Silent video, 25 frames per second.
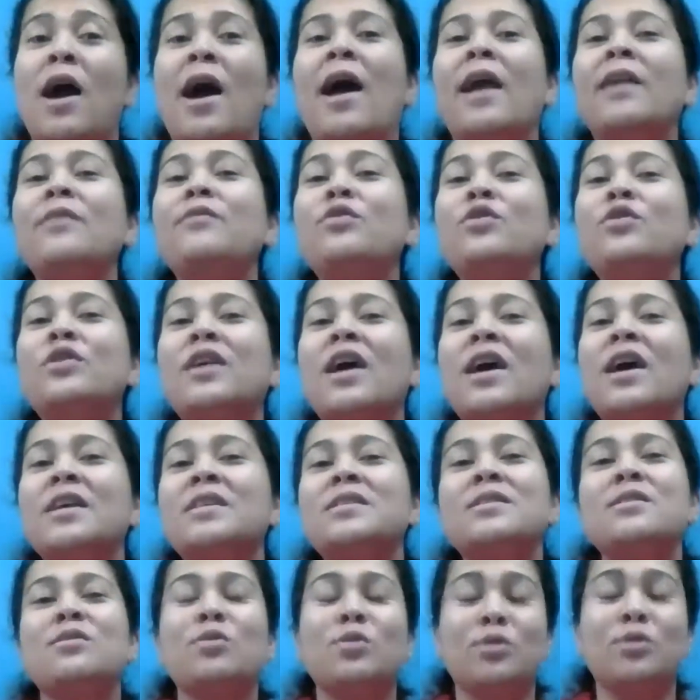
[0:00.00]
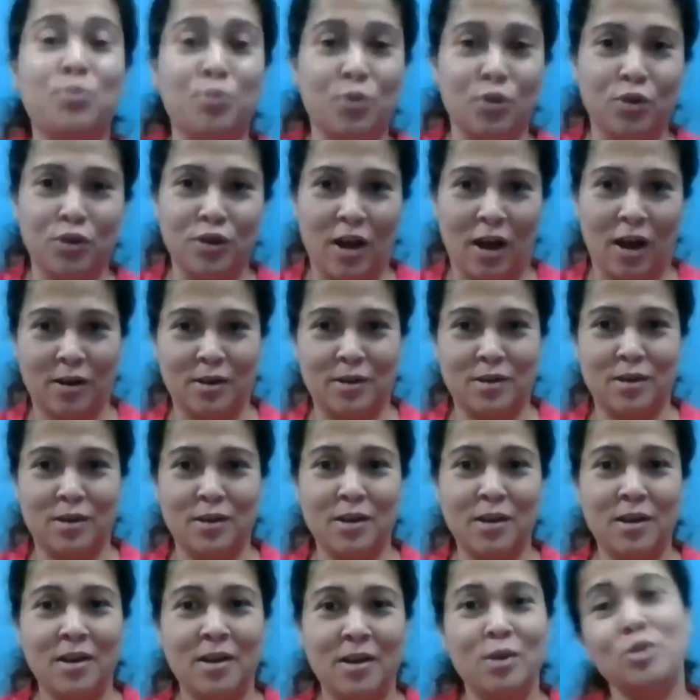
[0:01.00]
advertise the product
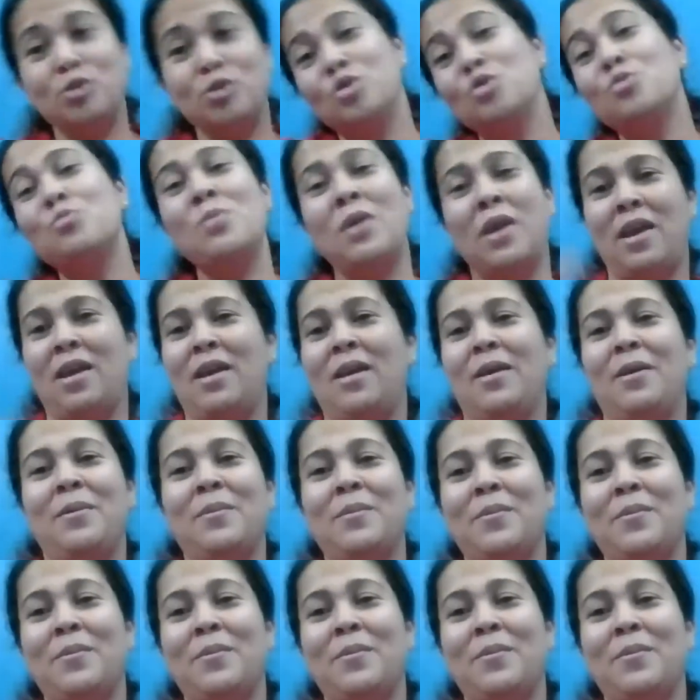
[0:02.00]
to me.